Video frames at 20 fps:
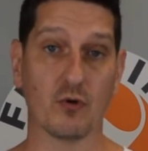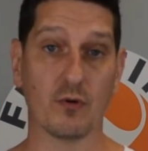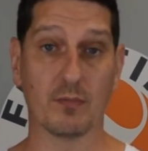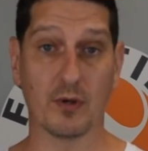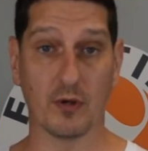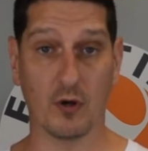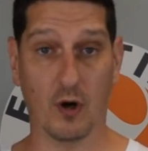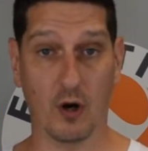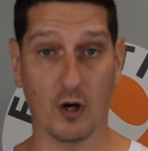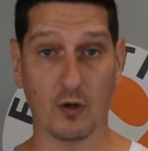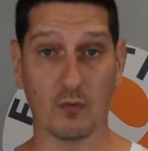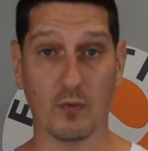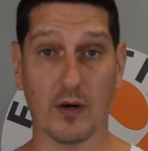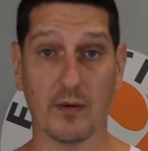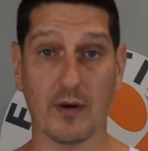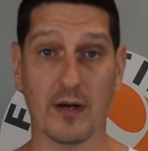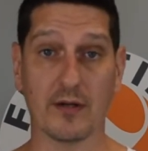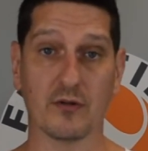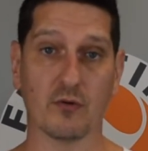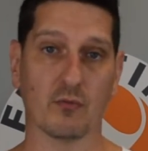and put hardware
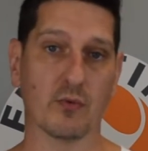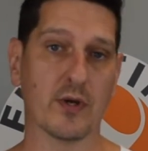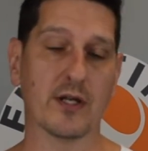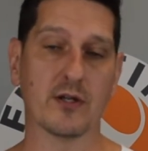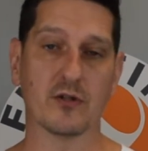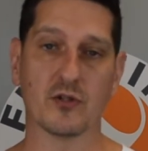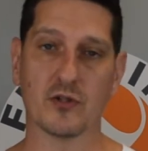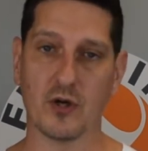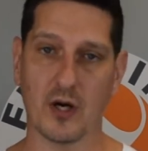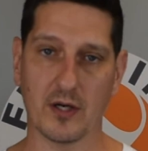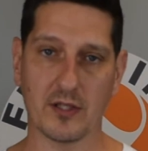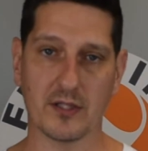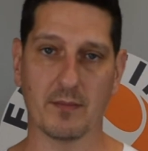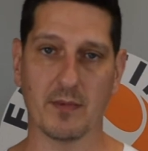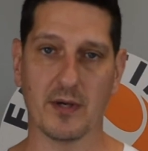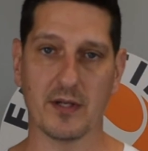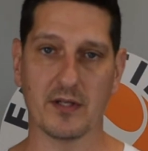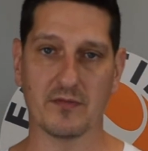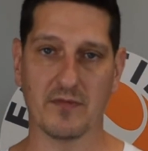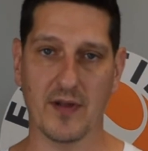in to reconstruct
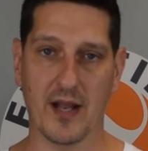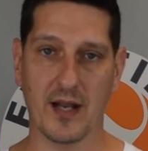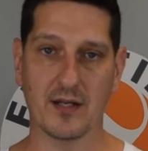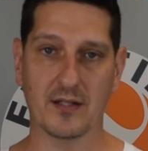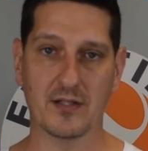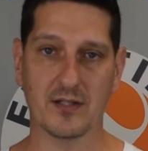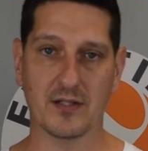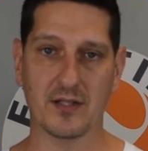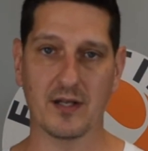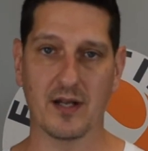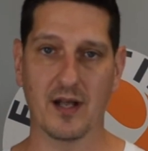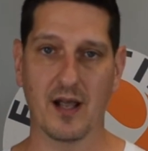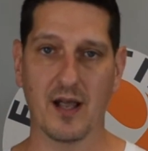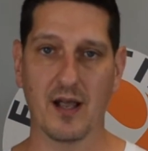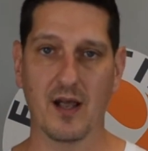somebody's face.